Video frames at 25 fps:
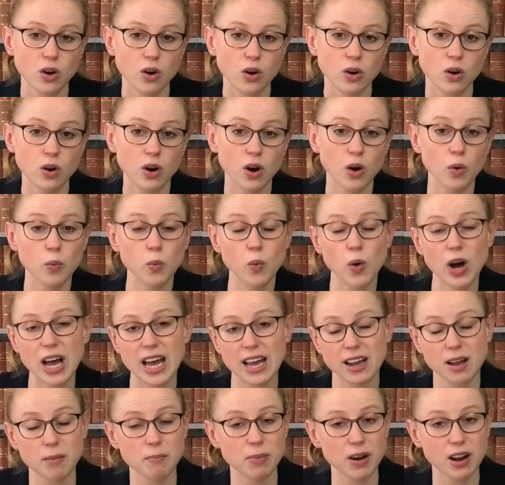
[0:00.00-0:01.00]
or
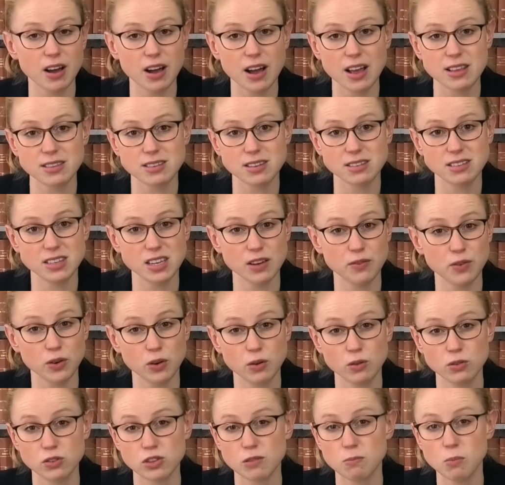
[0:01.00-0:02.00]
where compliance is
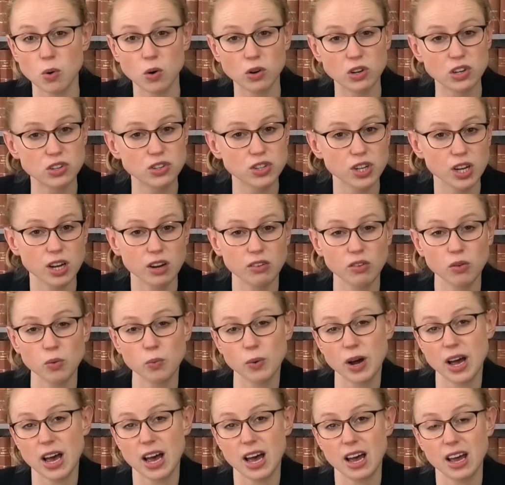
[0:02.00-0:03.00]
difficult to monitor or
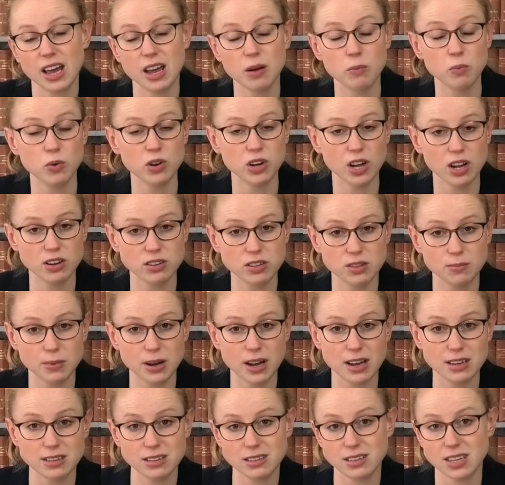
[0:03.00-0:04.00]
where it would
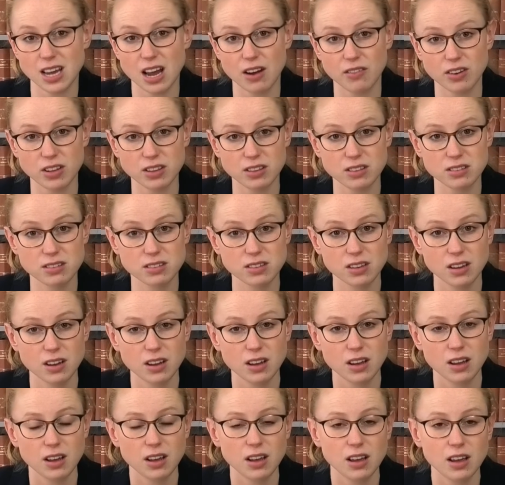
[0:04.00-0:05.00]
undermine deterrence.
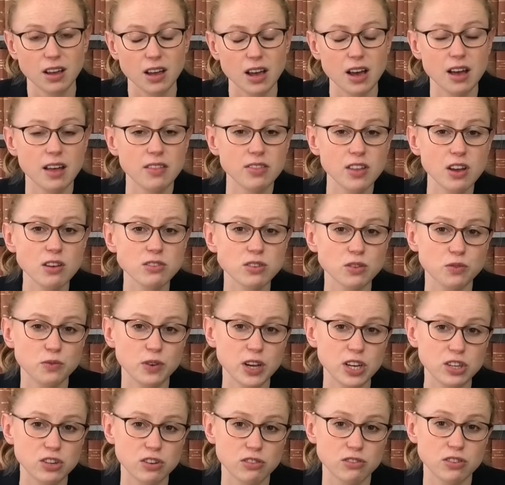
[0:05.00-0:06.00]
And those are
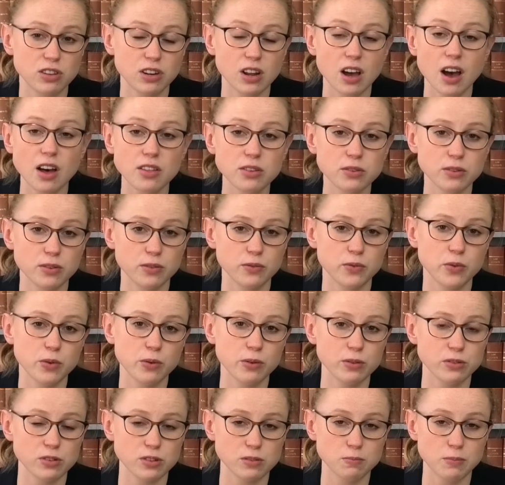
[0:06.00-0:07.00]
features that other
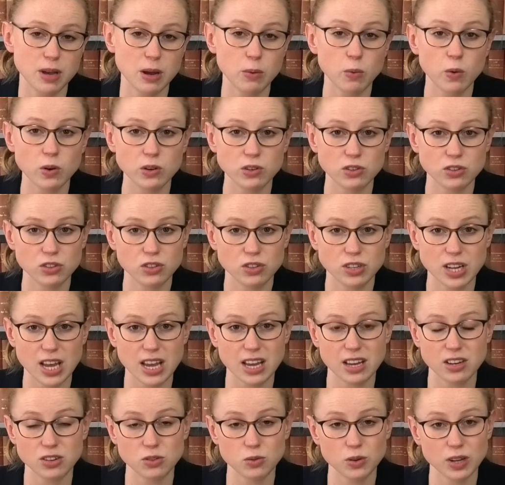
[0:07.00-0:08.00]
enforcers may want to
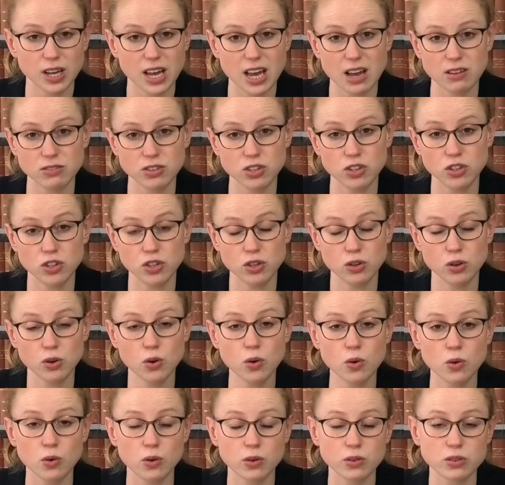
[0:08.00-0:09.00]
take into account in due
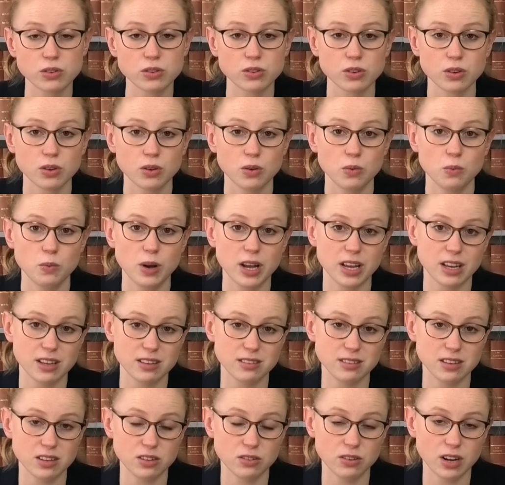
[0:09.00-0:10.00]
course when
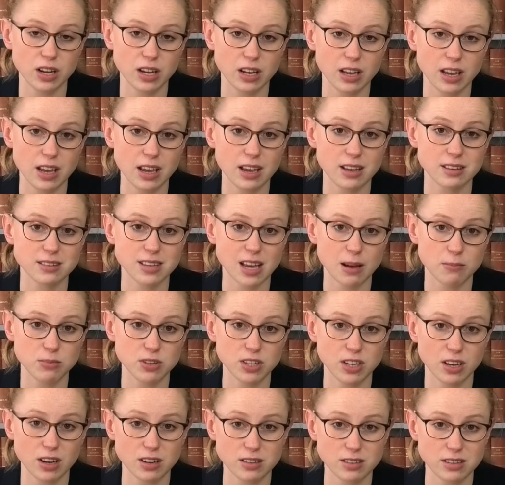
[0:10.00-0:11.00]
considering
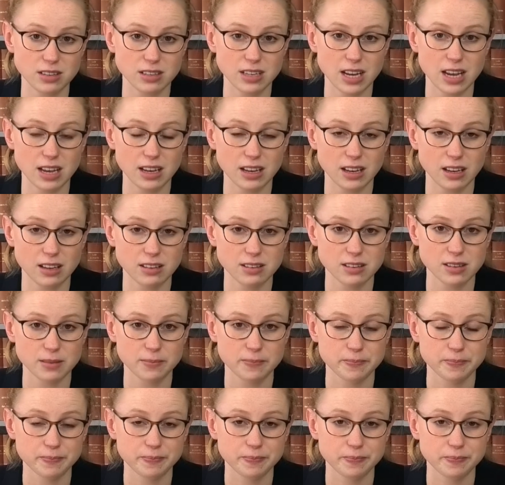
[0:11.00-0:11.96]
accepting undertakings.